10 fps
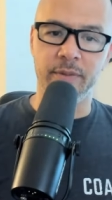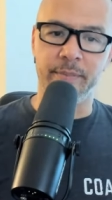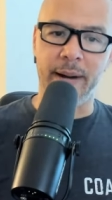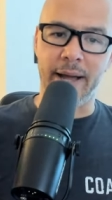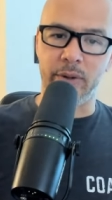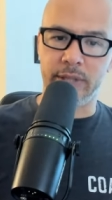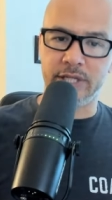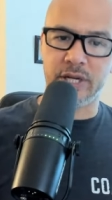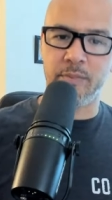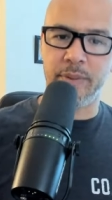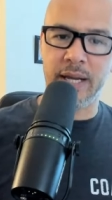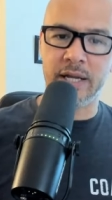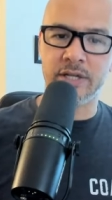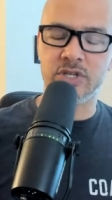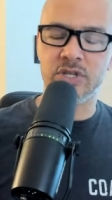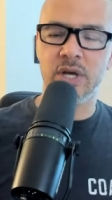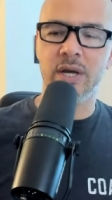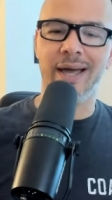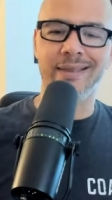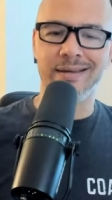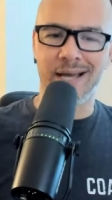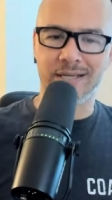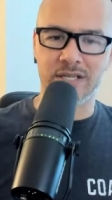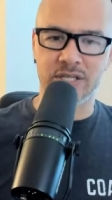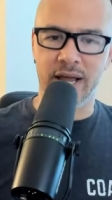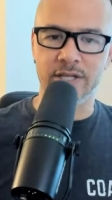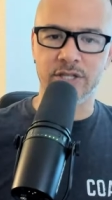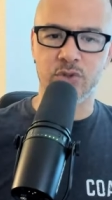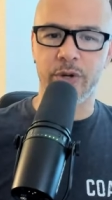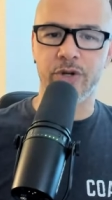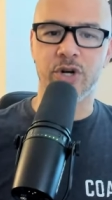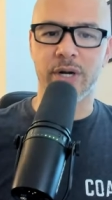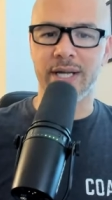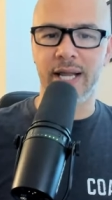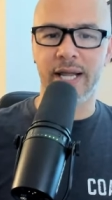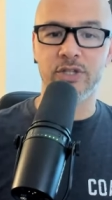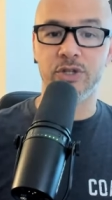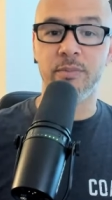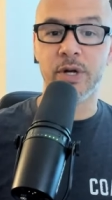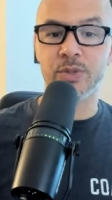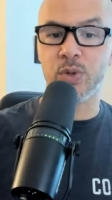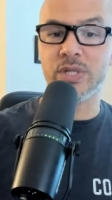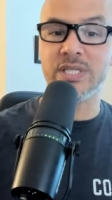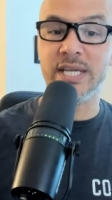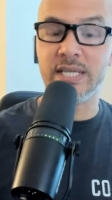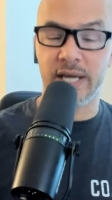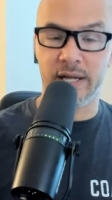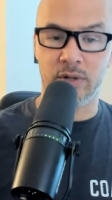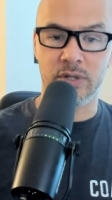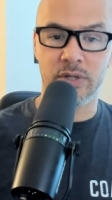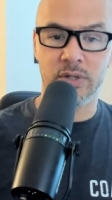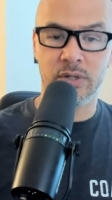The bioelectric impedance and the DEXA scans is where you start getting into the much more detailed